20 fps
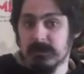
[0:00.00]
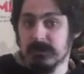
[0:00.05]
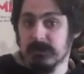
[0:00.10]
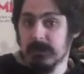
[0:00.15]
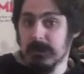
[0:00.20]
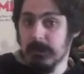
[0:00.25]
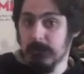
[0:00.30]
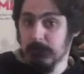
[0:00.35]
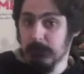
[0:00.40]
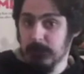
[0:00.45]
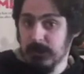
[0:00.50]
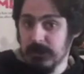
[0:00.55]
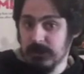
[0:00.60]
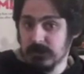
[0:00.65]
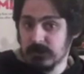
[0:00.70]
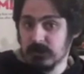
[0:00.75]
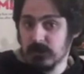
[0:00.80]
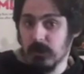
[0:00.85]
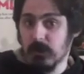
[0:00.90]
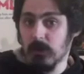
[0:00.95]
Disney and
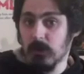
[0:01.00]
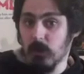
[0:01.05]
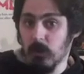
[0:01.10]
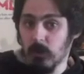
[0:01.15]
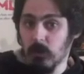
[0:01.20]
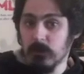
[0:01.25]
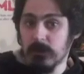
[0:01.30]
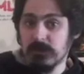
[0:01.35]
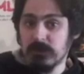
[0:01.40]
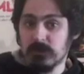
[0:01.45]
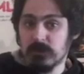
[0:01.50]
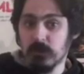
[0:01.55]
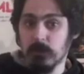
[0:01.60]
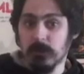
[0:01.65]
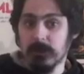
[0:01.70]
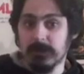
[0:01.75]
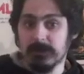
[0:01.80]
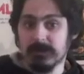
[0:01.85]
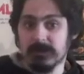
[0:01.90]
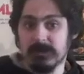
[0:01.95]
Pixar always do
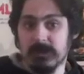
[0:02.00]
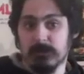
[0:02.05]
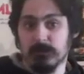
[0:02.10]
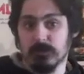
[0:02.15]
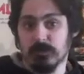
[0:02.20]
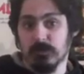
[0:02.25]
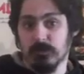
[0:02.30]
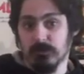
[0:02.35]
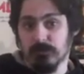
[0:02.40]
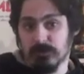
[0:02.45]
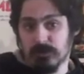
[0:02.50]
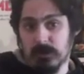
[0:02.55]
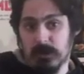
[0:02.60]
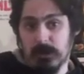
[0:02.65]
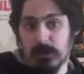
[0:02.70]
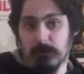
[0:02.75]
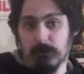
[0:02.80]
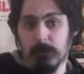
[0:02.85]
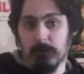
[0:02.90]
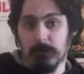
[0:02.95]
an exceptional
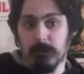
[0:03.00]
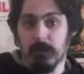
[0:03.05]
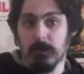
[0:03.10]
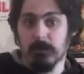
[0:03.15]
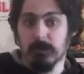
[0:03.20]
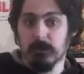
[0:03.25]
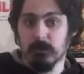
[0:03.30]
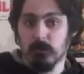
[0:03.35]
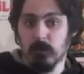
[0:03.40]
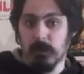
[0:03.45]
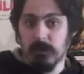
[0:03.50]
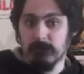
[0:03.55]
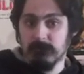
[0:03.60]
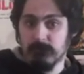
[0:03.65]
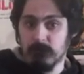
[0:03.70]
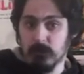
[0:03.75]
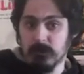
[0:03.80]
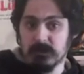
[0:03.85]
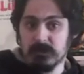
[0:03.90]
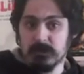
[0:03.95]
job of pairing the right
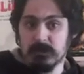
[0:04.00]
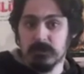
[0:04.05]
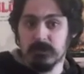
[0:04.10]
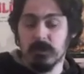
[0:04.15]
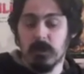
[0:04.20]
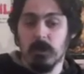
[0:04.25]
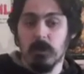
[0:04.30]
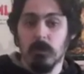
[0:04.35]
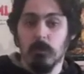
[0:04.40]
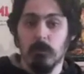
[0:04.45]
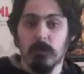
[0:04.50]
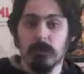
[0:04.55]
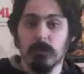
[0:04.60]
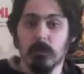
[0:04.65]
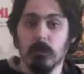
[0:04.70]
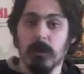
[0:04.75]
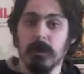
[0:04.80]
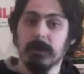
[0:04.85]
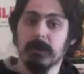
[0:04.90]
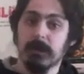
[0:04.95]
voices with the
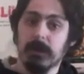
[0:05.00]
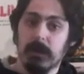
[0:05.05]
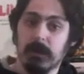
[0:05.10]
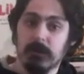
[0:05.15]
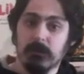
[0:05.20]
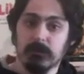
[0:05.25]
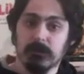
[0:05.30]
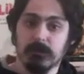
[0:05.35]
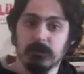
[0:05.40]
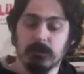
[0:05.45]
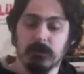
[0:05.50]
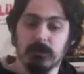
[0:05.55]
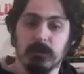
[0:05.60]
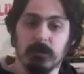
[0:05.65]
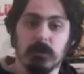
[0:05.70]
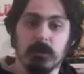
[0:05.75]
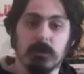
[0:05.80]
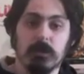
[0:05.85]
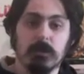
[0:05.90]
right character.